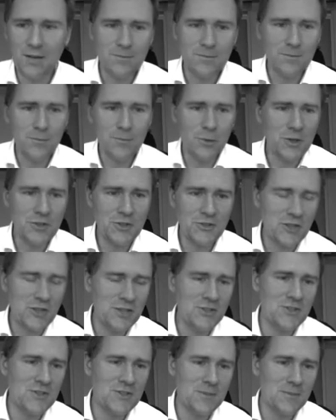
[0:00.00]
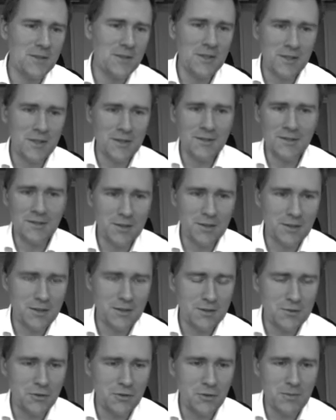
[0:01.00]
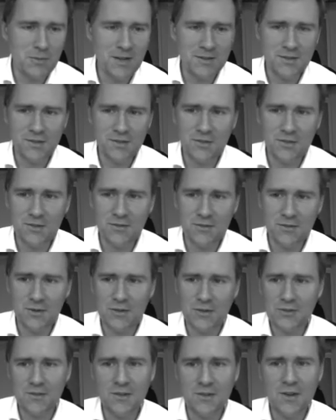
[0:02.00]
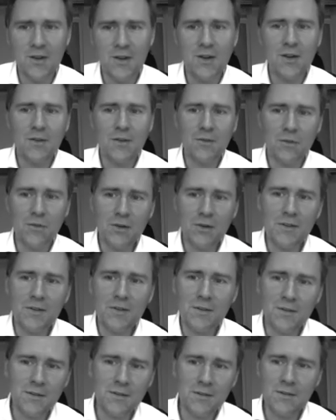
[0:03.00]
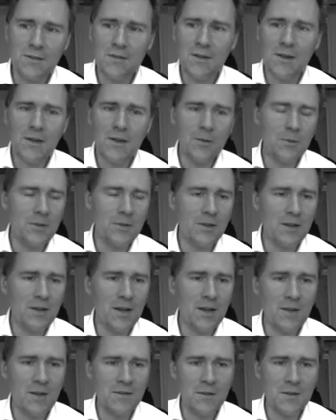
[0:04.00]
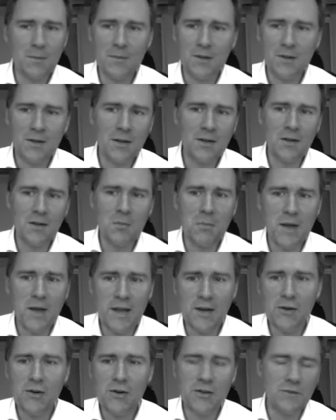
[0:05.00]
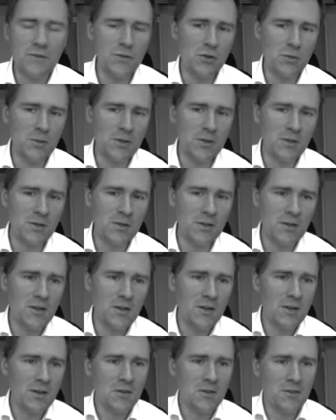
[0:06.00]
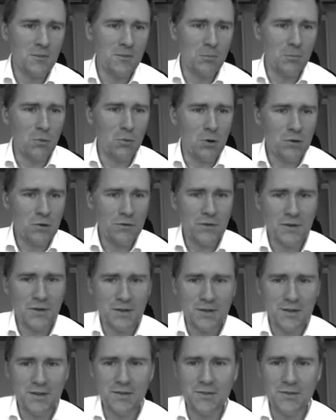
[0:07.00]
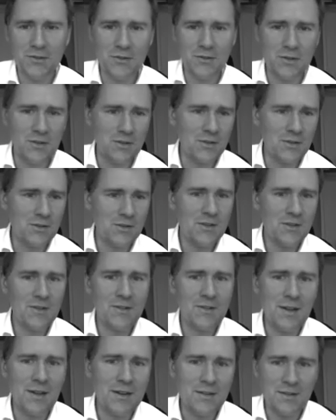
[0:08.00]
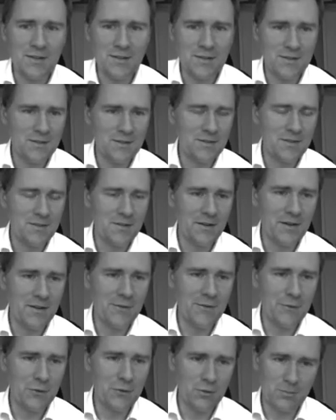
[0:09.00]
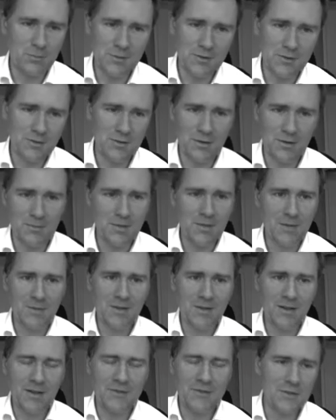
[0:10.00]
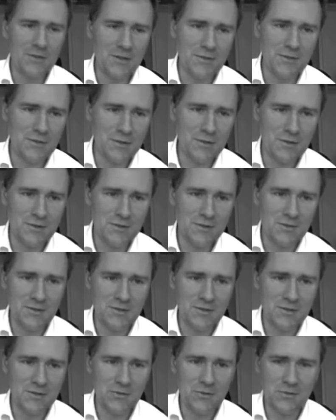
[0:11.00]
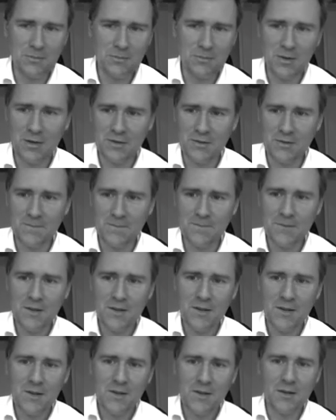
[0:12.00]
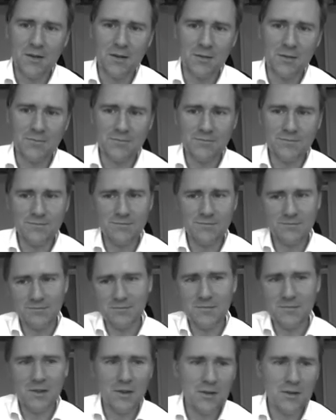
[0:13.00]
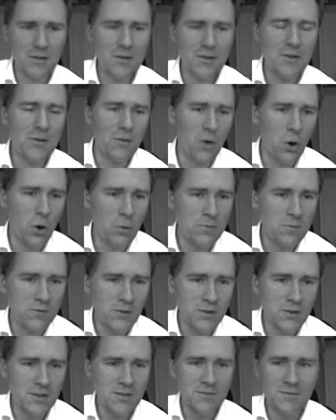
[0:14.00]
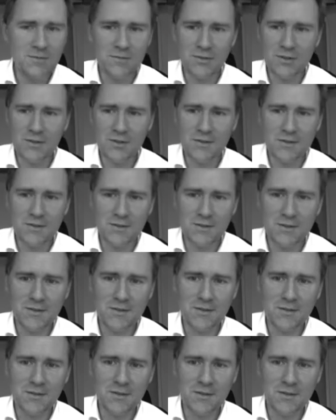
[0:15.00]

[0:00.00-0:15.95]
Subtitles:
What are changes in meaning in grammatical constructions? For instance, we can have something like a manner adverbial morphing into a sentence adverbial and maybe later even into a discourse marker. Think of hopefully, for instance.